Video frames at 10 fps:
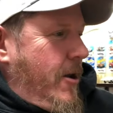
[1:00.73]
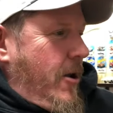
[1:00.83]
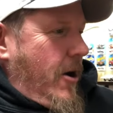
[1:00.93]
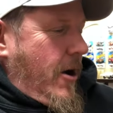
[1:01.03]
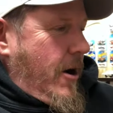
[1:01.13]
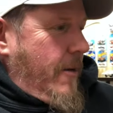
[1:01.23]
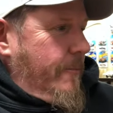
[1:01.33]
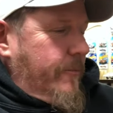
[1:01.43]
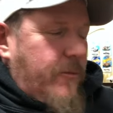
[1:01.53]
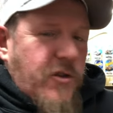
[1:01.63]

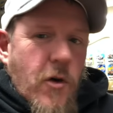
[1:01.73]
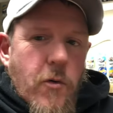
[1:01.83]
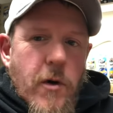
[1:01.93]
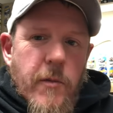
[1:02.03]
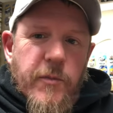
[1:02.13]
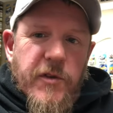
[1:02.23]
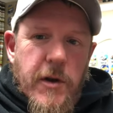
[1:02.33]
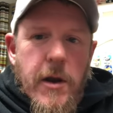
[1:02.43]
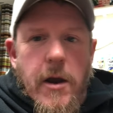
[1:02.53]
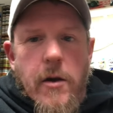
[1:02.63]
So I'm
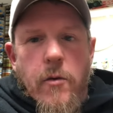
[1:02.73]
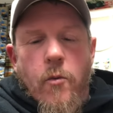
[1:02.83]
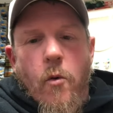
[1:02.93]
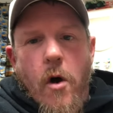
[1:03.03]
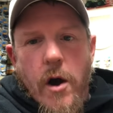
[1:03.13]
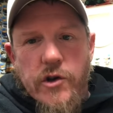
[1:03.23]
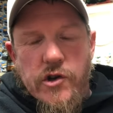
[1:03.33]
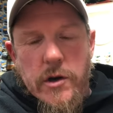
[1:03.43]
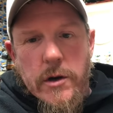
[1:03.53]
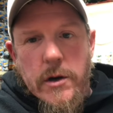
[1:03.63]
sitting here
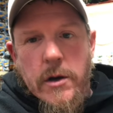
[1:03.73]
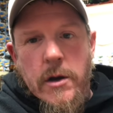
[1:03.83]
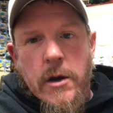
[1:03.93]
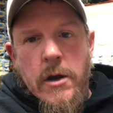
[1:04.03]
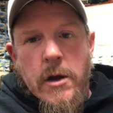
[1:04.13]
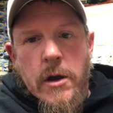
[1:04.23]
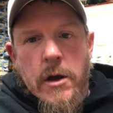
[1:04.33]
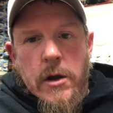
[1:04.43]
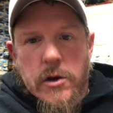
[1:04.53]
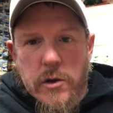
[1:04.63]
watching
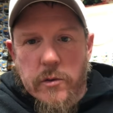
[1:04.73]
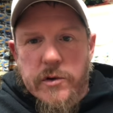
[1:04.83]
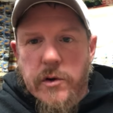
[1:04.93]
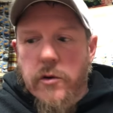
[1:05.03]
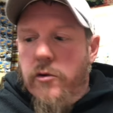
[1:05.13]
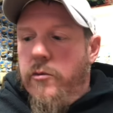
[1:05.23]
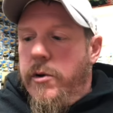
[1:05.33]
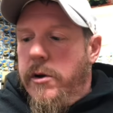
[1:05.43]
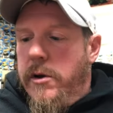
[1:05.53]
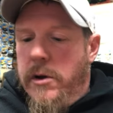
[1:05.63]
YouTube,
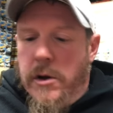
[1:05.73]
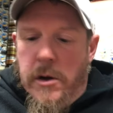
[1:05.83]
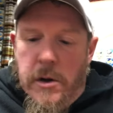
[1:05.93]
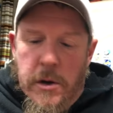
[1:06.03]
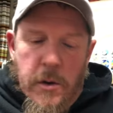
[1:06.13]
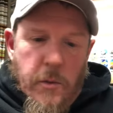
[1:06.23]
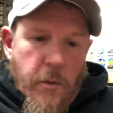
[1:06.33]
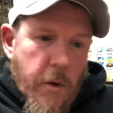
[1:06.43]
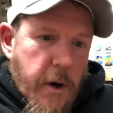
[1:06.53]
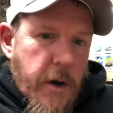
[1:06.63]

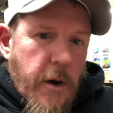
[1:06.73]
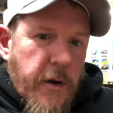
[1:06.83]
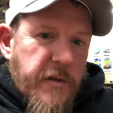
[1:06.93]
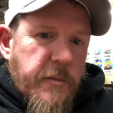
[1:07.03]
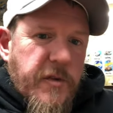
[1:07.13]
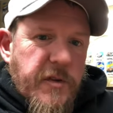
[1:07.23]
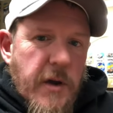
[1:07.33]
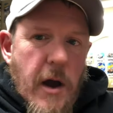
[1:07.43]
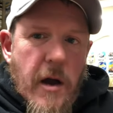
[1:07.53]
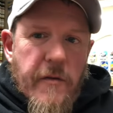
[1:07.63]
working on some
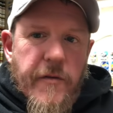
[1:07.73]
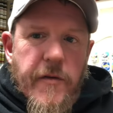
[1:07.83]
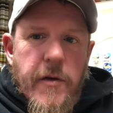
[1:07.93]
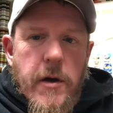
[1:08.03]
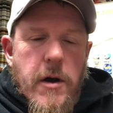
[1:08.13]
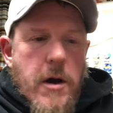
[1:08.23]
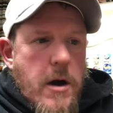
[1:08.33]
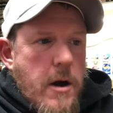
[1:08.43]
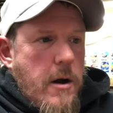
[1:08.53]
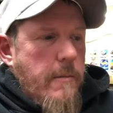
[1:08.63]
stuff,
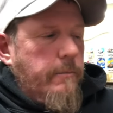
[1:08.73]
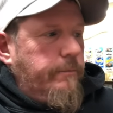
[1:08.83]
and